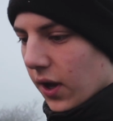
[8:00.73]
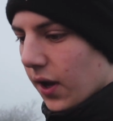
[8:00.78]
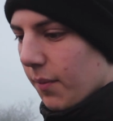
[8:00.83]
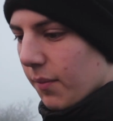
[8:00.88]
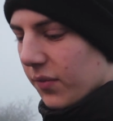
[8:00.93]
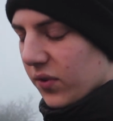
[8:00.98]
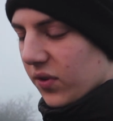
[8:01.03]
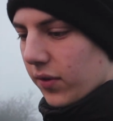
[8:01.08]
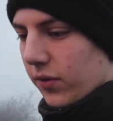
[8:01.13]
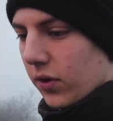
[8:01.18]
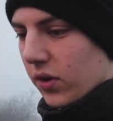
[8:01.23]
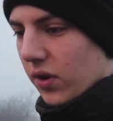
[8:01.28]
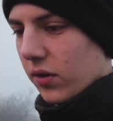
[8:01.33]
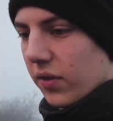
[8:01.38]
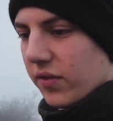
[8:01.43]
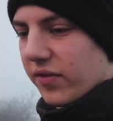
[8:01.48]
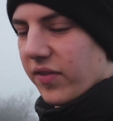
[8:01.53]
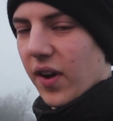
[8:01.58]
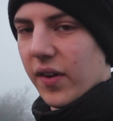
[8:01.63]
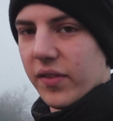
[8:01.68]
Um, so I've got it
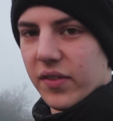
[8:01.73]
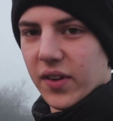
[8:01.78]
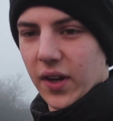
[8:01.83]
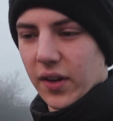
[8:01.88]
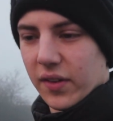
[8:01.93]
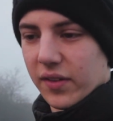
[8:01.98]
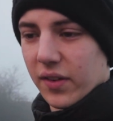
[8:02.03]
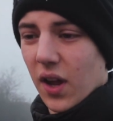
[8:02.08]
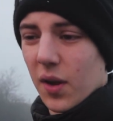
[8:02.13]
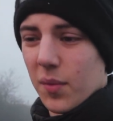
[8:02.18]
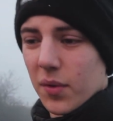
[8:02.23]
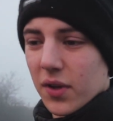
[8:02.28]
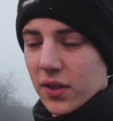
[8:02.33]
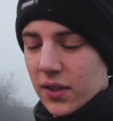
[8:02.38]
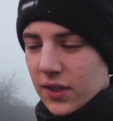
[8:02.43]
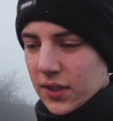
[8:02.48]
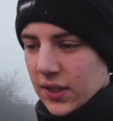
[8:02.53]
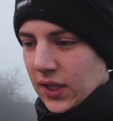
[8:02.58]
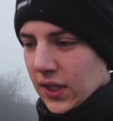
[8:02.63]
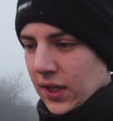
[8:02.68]
on a five second timer.
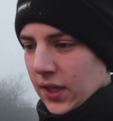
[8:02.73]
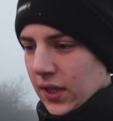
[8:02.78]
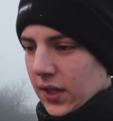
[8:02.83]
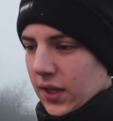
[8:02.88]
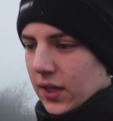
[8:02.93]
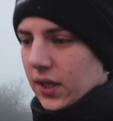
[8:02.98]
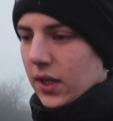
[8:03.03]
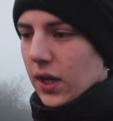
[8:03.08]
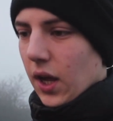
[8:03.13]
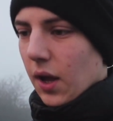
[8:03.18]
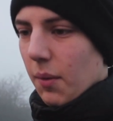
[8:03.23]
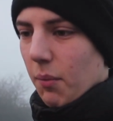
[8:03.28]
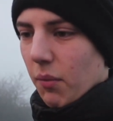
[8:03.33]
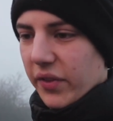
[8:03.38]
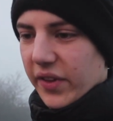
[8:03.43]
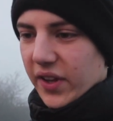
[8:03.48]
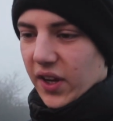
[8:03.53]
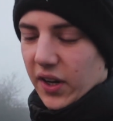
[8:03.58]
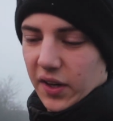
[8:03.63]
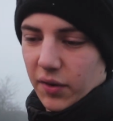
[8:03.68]
Um,
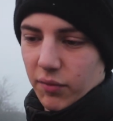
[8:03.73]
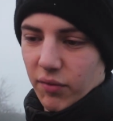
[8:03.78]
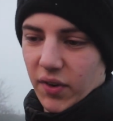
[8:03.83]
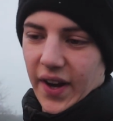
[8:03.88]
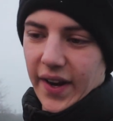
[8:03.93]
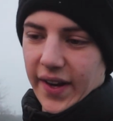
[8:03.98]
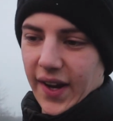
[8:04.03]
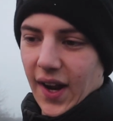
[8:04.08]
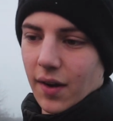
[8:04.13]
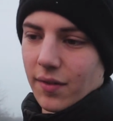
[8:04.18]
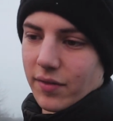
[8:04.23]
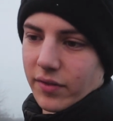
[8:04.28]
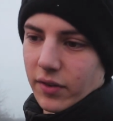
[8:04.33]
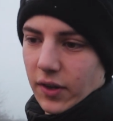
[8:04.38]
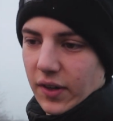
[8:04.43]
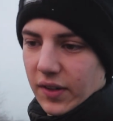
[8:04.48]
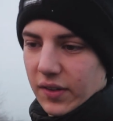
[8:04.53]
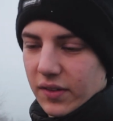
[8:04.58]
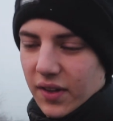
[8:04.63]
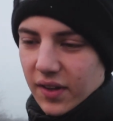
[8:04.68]
one thing I didn't really account
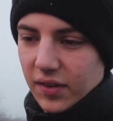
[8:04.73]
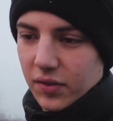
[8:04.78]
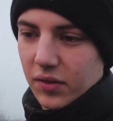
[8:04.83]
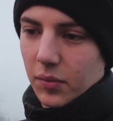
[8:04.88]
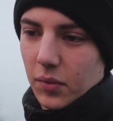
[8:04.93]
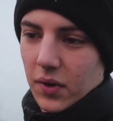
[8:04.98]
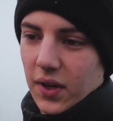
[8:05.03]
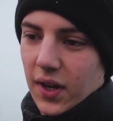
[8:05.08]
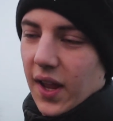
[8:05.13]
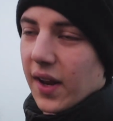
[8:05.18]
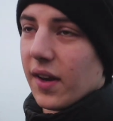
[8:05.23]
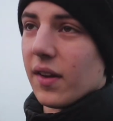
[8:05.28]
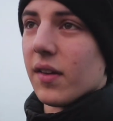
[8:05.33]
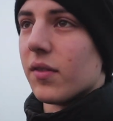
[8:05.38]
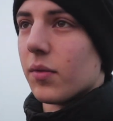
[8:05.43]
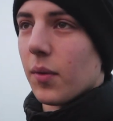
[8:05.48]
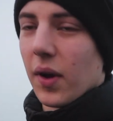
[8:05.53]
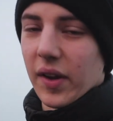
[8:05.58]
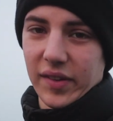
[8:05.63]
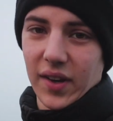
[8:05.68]
for is this
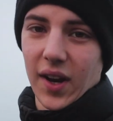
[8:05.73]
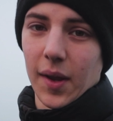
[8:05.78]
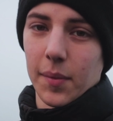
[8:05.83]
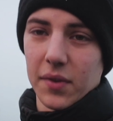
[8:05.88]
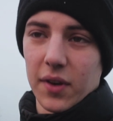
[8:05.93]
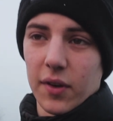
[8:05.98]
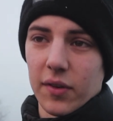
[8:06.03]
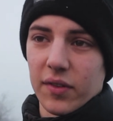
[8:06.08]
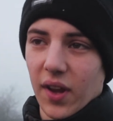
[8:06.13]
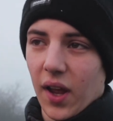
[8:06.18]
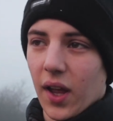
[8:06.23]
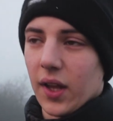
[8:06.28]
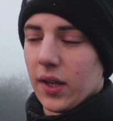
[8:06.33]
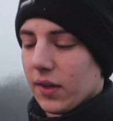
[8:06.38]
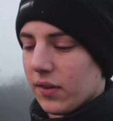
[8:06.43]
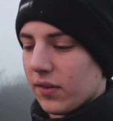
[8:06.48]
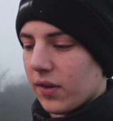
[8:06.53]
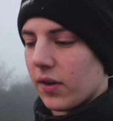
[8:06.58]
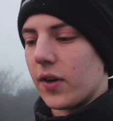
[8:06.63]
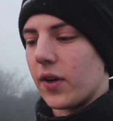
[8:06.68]
lens weighs an absolute
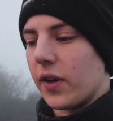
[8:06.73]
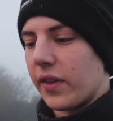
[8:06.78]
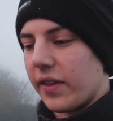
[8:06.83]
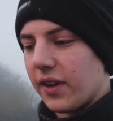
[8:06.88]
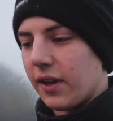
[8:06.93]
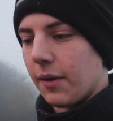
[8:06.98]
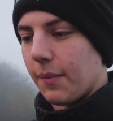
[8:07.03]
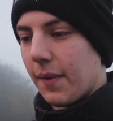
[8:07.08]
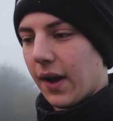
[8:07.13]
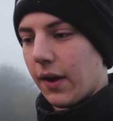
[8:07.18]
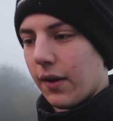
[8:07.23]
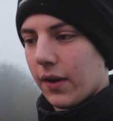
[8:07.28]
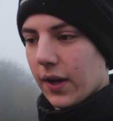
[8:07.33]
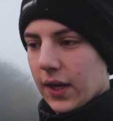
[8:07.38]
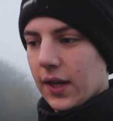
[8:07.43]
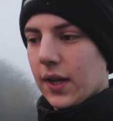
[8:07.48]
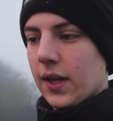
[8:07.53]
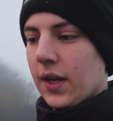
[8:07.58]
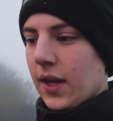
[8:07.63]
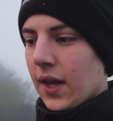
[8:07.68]
ton, so I've got to think about
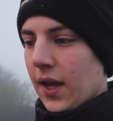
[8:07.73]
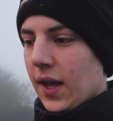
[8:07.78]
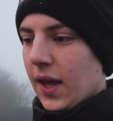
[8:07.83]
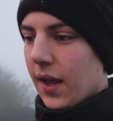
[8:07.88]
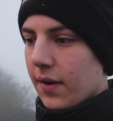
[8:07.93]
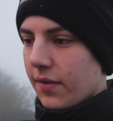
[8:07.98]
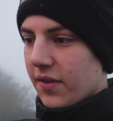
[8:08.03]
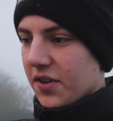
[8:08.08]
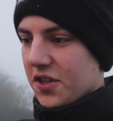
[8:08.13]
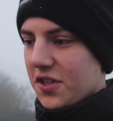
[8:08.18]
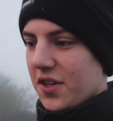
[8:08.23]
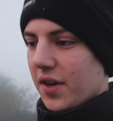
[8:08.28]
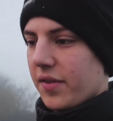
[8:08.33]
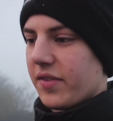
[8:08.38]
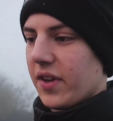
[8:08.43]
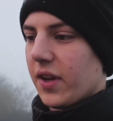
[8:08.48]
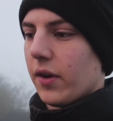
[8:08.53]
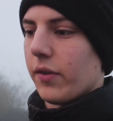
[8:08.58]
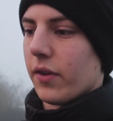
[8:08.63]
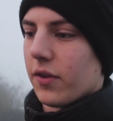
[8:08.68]
if it's
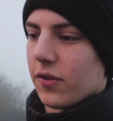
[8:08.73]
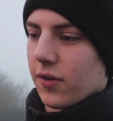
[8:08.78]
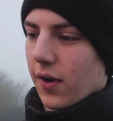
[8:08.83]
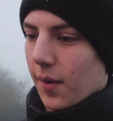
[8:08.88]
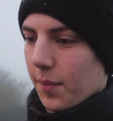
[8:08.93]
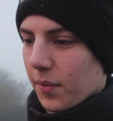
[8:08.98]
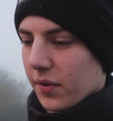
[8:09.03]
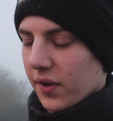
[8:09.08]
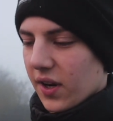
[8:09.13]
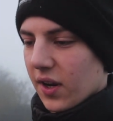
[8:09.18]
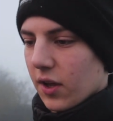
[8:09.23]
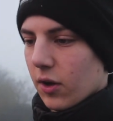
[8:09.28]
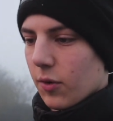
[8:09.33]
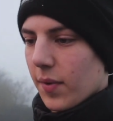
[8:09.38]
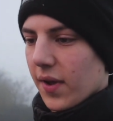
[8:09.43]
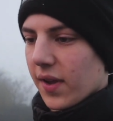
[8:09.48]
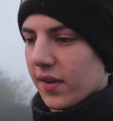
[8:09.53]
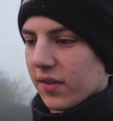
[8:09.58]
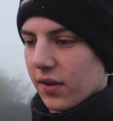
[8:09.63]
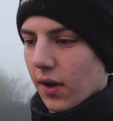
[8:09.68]
shifting on the tripod a little
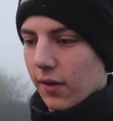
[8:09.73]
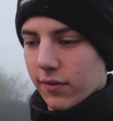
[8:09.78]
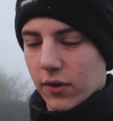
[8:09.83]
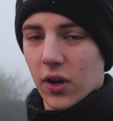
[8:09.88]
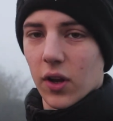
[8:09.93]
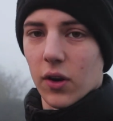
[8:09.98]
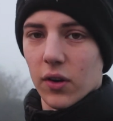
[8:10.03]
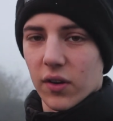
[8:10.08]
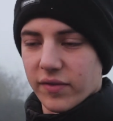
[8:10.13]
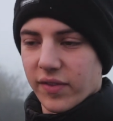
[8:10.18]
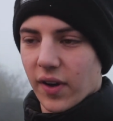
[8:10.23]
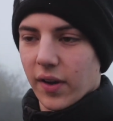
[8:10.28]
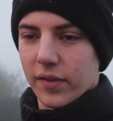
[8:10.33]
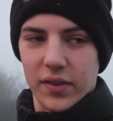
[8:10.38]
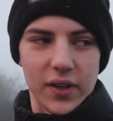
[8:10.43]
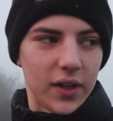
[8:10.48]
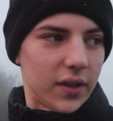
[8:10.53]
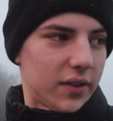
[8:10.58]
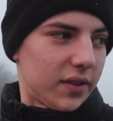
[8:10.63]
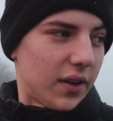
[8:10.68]
bit. So I've got it on a
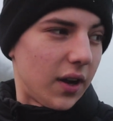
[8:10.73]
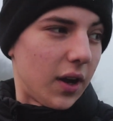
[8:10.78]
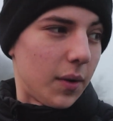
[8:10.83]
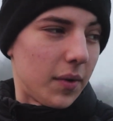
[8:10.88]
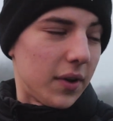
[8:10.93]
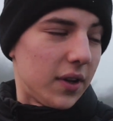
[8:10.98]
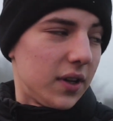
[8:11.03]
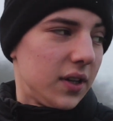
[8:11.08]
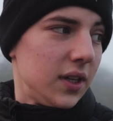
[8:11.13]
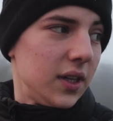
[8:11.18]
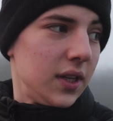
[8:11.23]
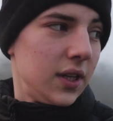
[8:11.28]
five second timer.